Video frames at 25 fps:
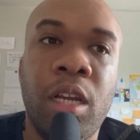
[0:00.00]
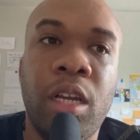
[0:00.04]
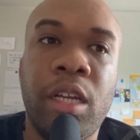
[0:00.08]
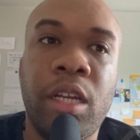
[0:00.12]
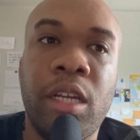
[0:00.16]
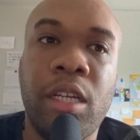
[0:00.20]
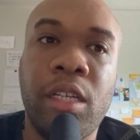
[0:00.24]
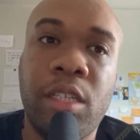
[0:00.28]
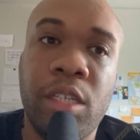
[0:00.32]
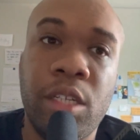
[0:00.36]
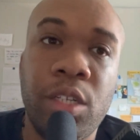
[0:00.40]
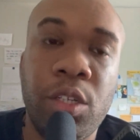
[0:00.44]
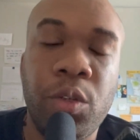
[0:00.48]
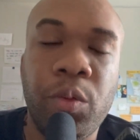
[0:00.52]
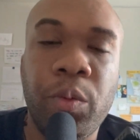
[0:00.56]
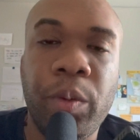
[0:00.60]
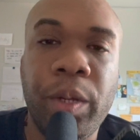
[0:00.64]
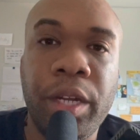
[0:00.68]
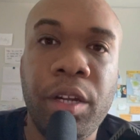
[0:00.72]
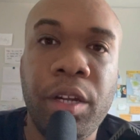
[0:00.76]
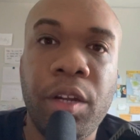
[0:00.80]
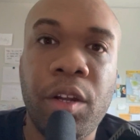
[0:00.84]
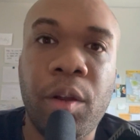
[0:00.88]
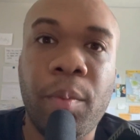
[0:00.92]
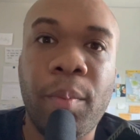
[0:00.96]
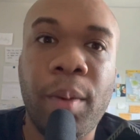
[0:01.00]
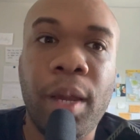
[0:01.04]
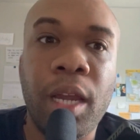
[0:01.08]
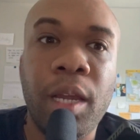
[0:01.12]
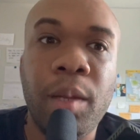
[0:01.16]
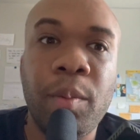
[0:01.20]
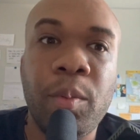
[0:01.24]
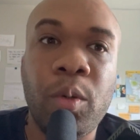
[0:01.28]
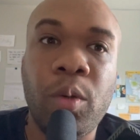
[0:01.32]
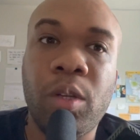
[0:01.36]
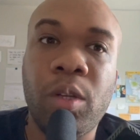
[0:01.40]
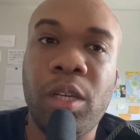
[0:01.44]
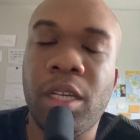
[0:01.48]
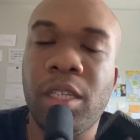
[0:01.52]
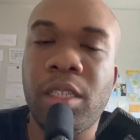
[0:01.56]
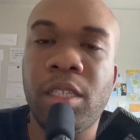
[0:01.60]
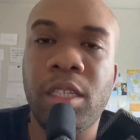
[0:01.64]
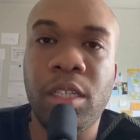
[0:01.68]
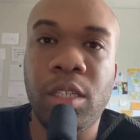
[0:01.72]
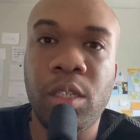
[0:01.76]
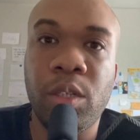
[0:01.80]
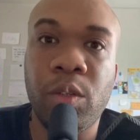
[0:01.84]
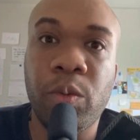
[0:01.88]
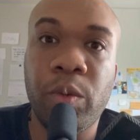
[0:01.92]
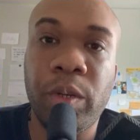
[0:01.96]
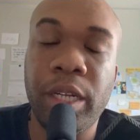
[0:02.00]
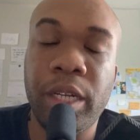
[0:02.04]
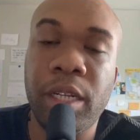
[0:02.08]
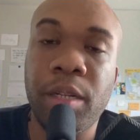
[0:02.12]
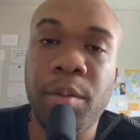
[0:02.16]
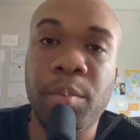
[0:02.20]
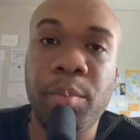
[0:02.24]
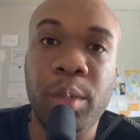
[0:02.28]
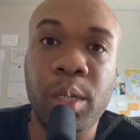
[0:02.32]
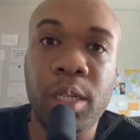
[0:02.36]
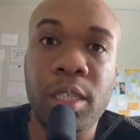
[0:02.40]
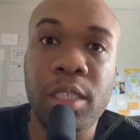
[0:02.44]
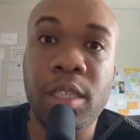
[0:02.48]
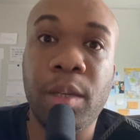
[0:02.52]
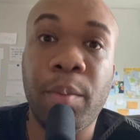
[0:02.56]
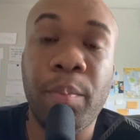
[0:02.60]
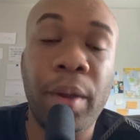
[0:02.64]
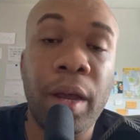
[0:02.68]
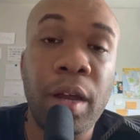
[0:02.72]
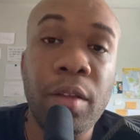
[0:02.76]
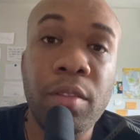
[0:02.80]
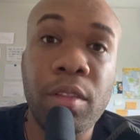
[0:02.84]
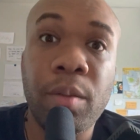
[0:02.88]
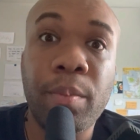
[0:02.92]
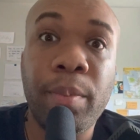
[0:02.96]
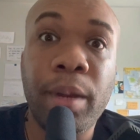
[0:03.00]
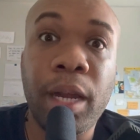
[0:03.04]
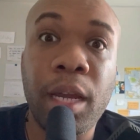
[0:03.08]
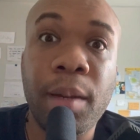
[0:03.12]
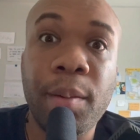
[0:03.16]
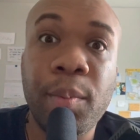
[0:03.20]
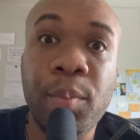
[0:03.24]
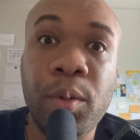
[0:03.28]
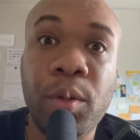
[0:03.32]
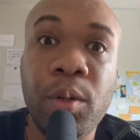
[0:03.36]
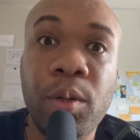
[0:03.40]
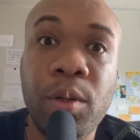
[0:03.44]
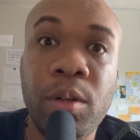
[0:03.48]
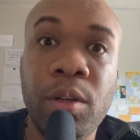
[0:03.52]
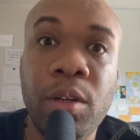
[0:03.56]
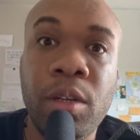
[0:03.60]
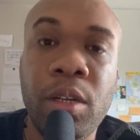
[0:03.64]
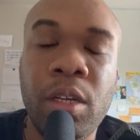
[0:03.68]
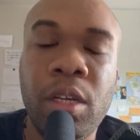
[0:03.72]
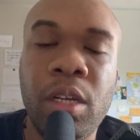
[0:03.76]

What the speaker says: Continue reading our Bible, continue reading books about the Bible,